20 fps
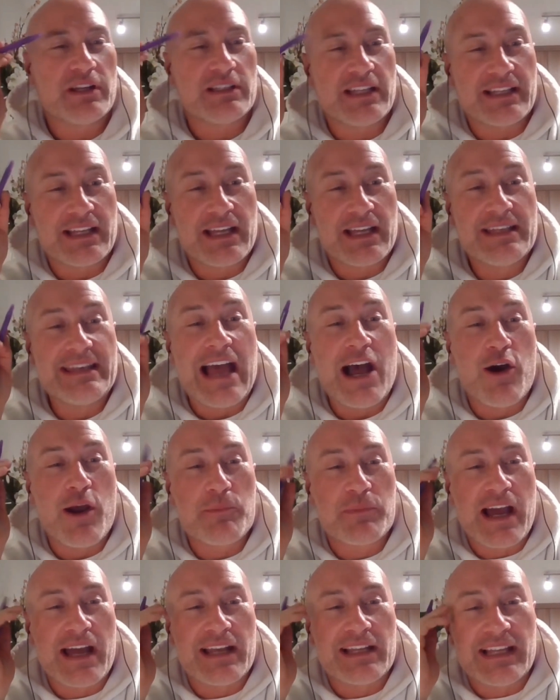But like
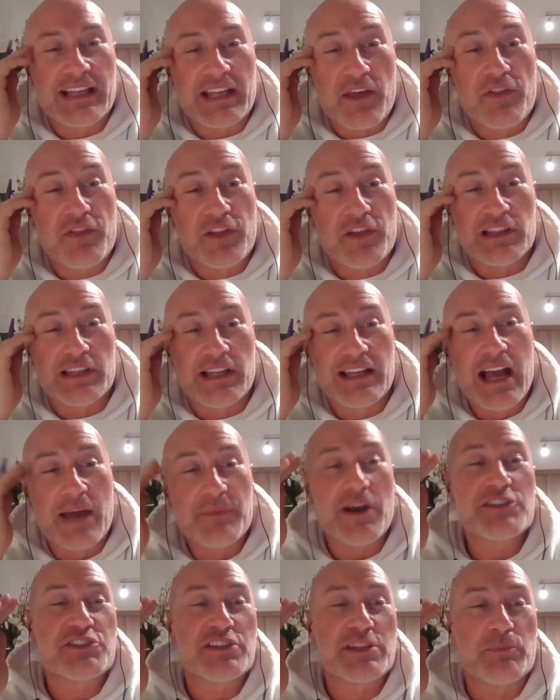now, I'm kind of like
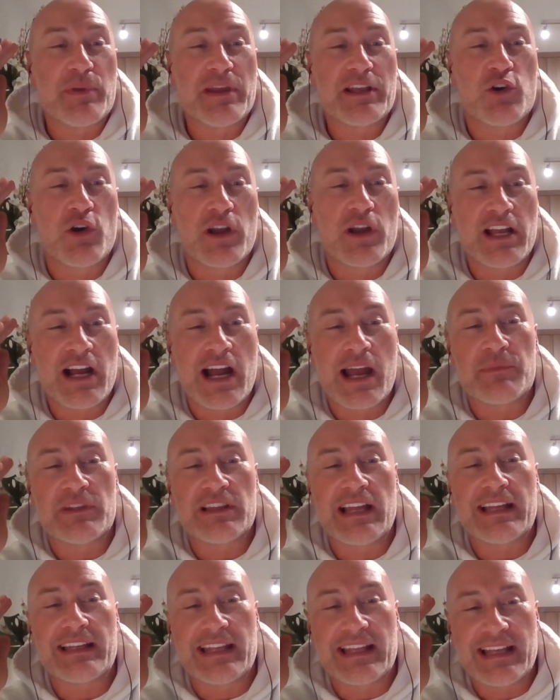I'm not just the Bitcoin guy, I'm
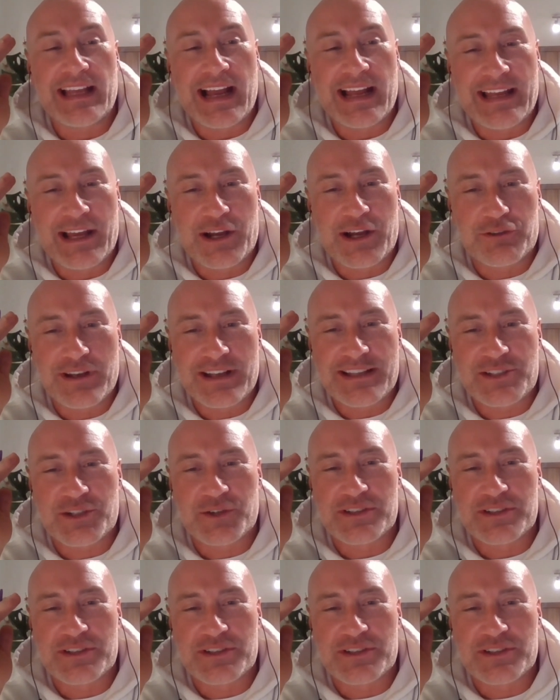the Lightning guy now, right?